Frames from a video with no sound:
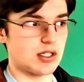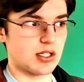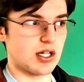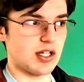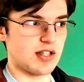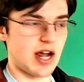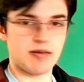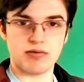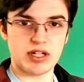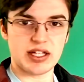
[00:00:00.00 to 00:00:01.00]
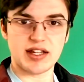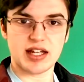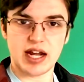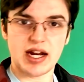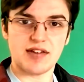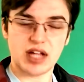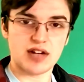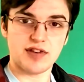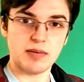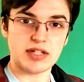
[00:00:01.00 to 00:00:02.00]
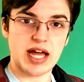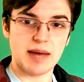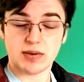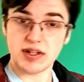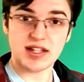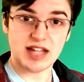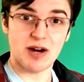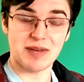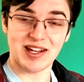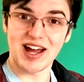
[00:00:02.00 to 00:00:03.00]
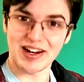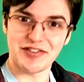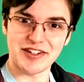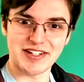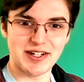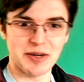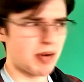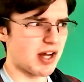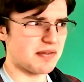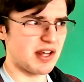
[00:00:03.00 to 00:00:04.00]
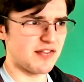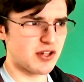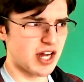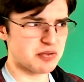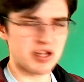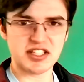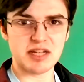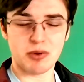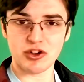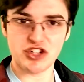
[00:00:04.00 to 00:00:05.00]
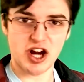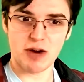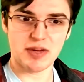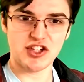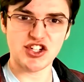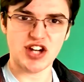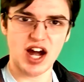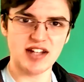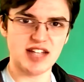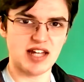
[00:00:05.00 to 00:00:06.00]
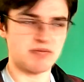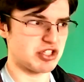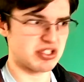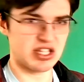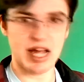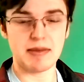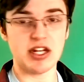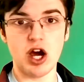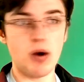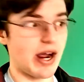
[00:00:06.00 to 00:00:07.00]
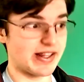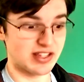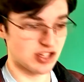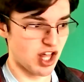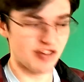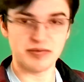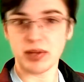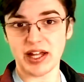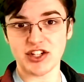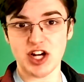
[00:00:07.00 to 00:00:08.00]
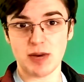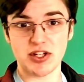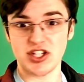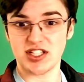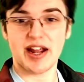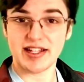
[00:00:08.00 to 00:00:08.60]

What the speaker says: Because I really think I'd have a lot of fun with that. I really think that would be a lot of fun to do. But if you guys want to see more JRPG content, just let me know. I love playing JRPGs.